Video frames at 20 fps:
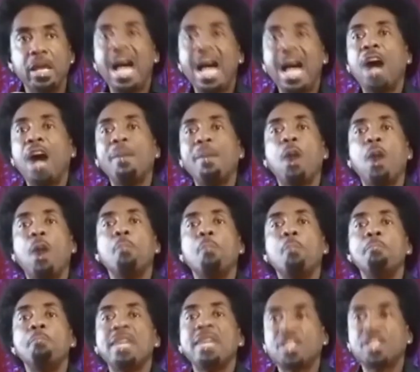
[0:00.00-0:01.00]
How about
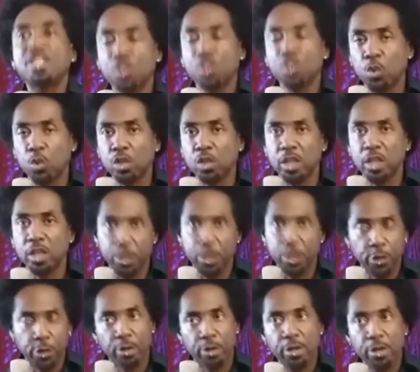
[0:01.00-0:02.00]
mental
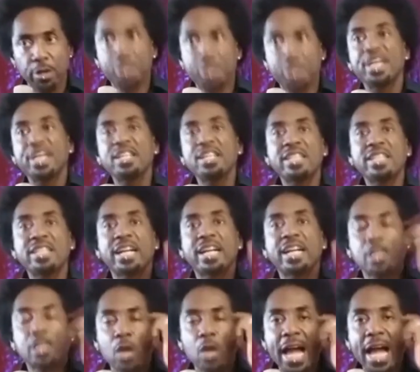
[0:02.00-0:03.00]
clutter? Things that
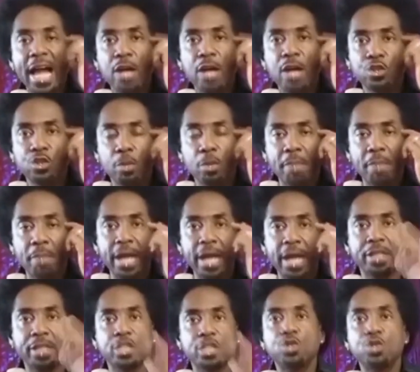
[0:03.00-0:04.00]
cloud your
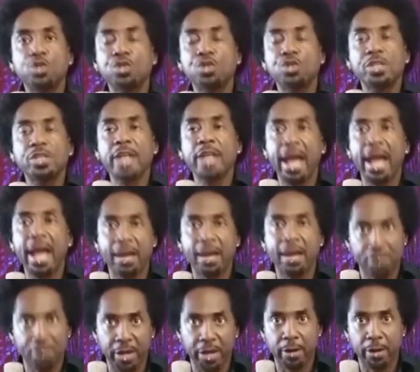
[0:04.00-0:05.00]
mind that you shouldn't
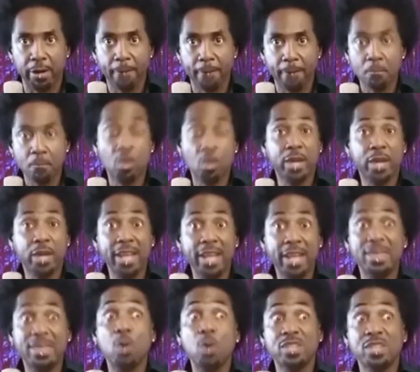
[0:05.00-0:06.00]
have there. Okay?
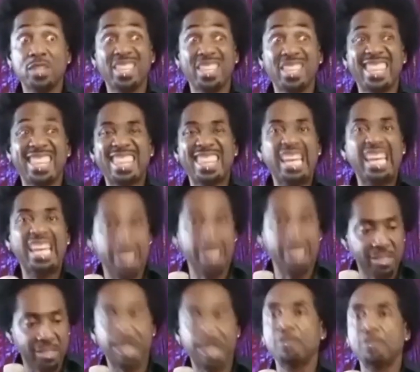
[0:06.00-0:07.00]
Those are the
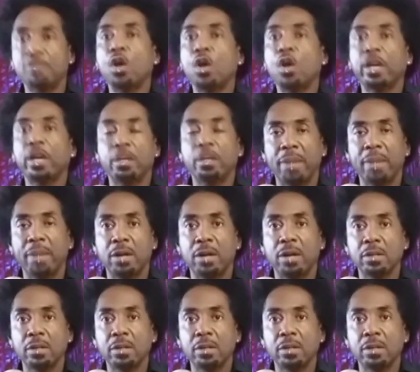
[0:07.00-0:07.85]
things that I'm talking about.